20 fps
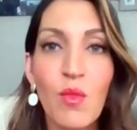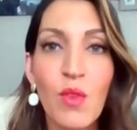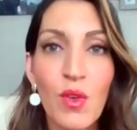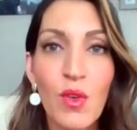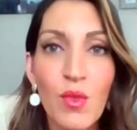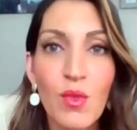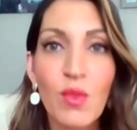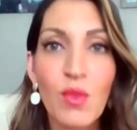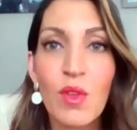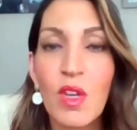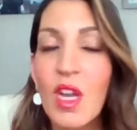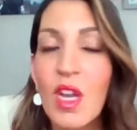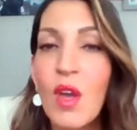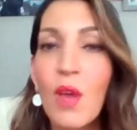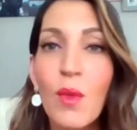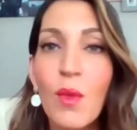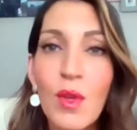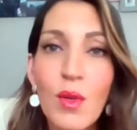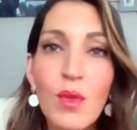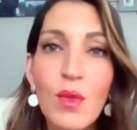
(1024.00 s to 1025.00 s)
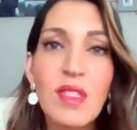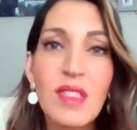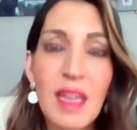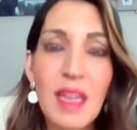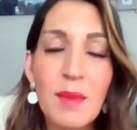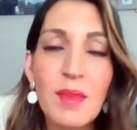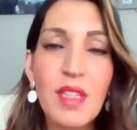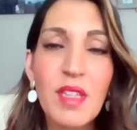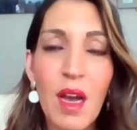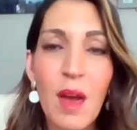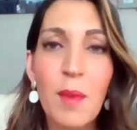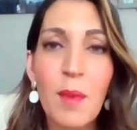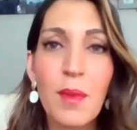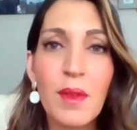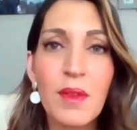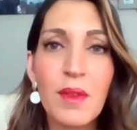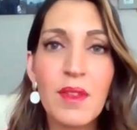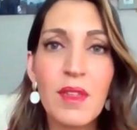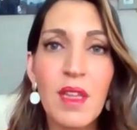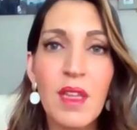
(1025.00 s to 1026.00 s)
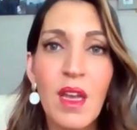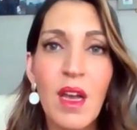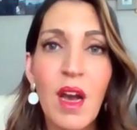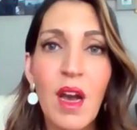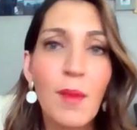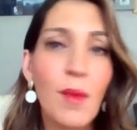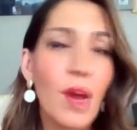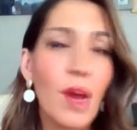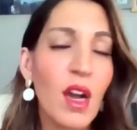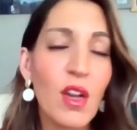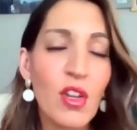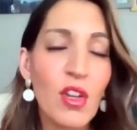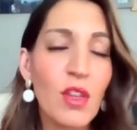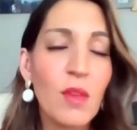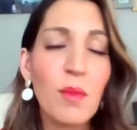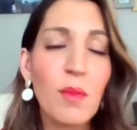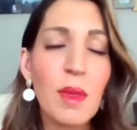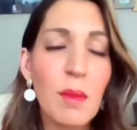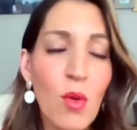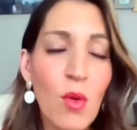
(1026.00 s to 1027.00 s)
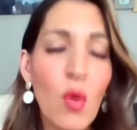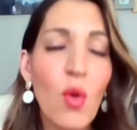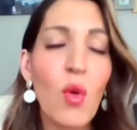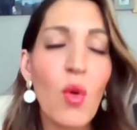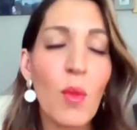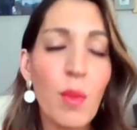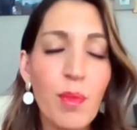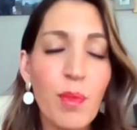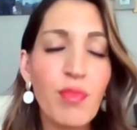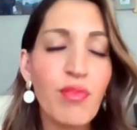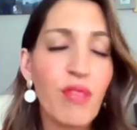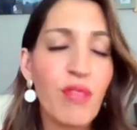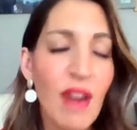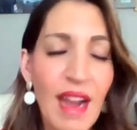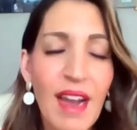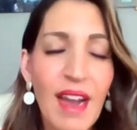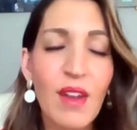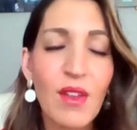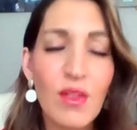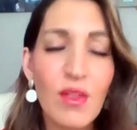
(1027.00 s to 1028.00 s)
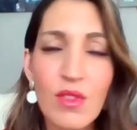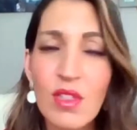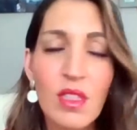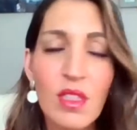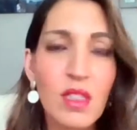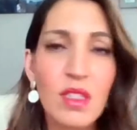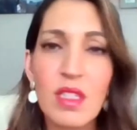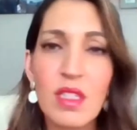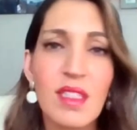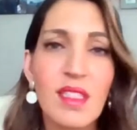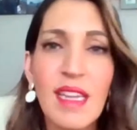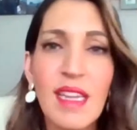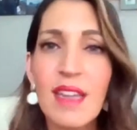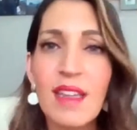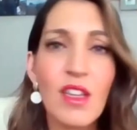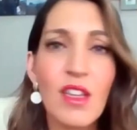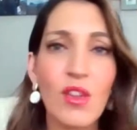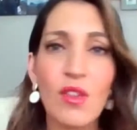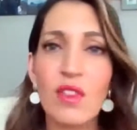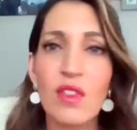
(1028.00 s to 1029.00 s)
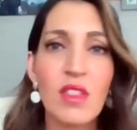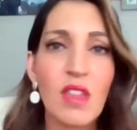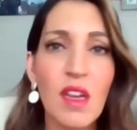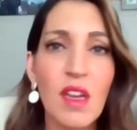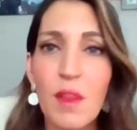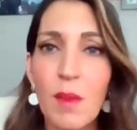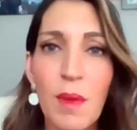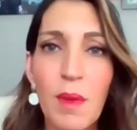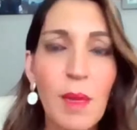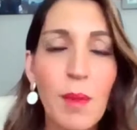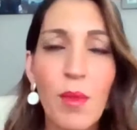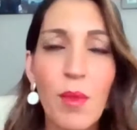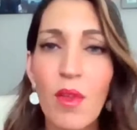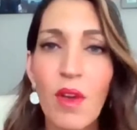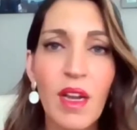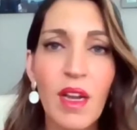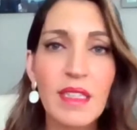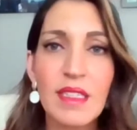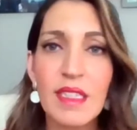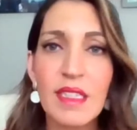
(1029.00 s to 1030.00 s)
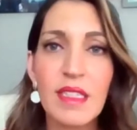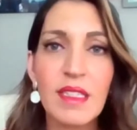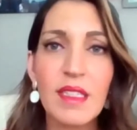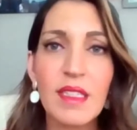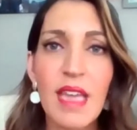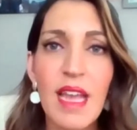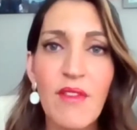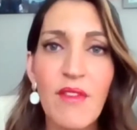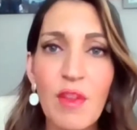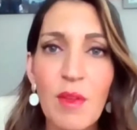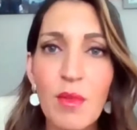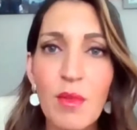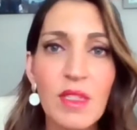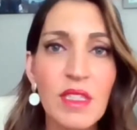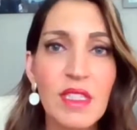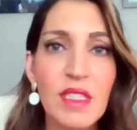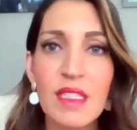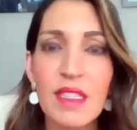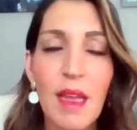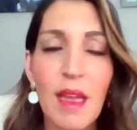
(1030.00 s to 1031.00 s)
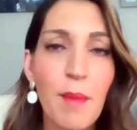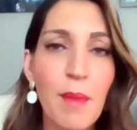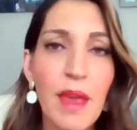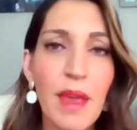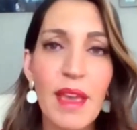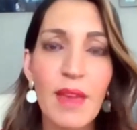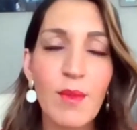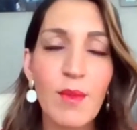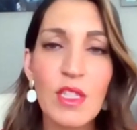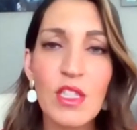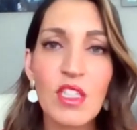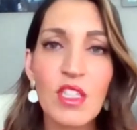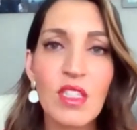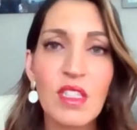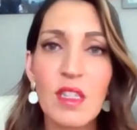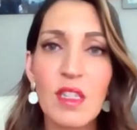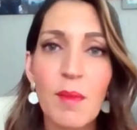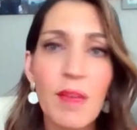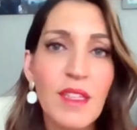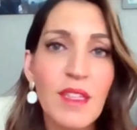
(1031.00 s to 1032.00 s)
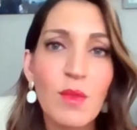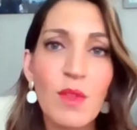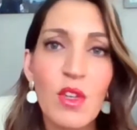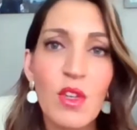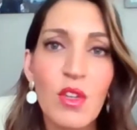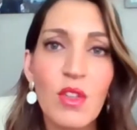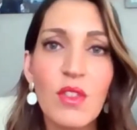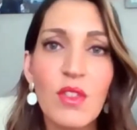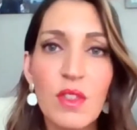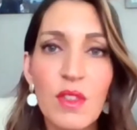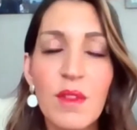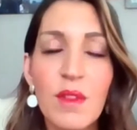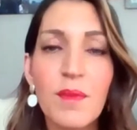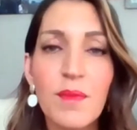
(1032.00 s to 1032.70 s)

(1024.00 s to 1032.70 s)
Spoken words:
and we all stepped up, and I couldn't be more proud to stand alongside the people that I did, and everybody did their bit, and we just did the best we could.